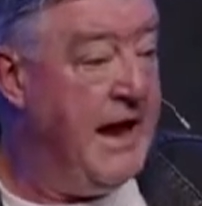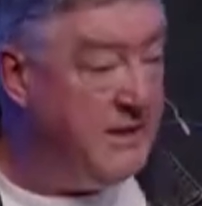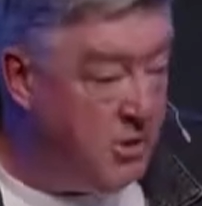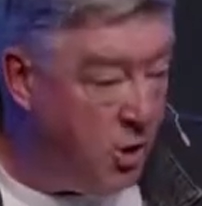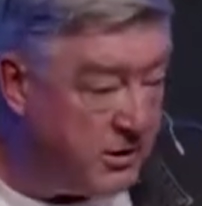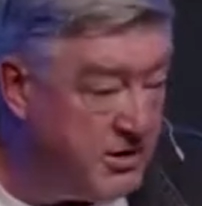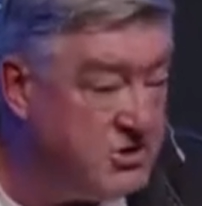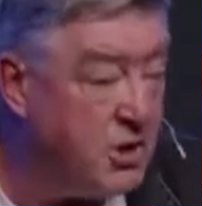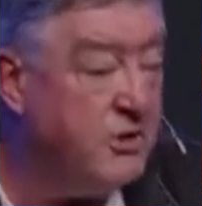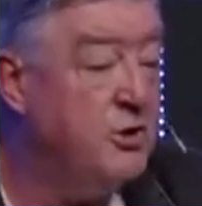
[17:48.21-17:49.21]
and God can
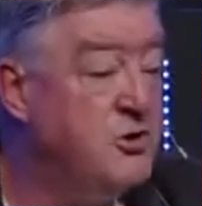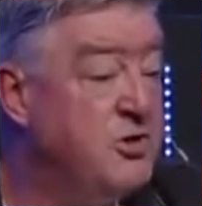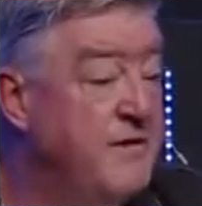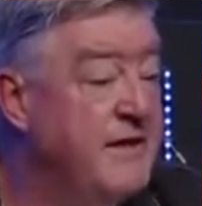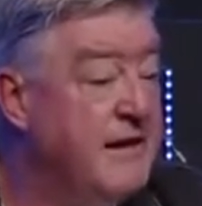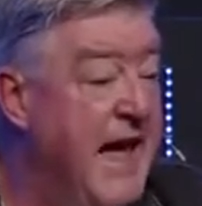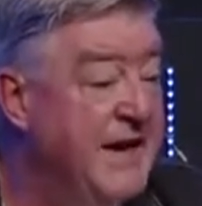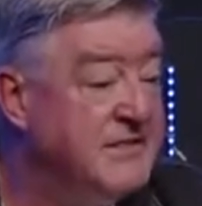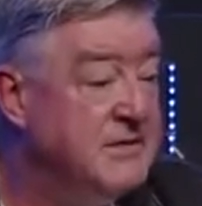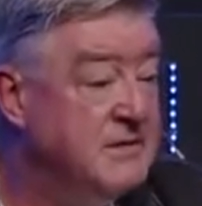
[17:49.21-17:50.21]
start to do something in their
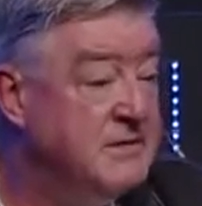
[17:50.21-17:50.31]
lives.